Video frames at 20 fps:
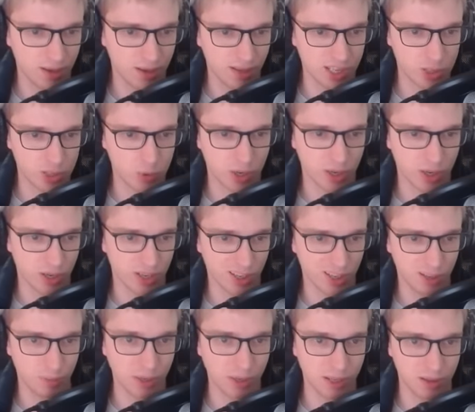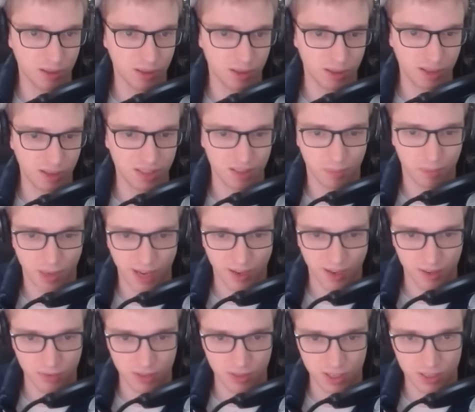Guess what? I got heal bell in the
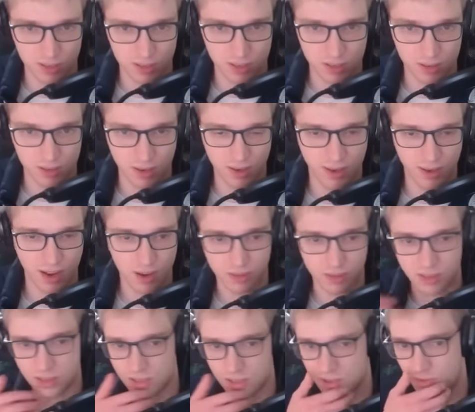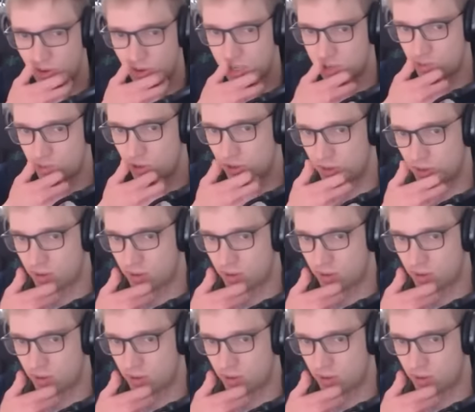back for this. And now this is freezing me.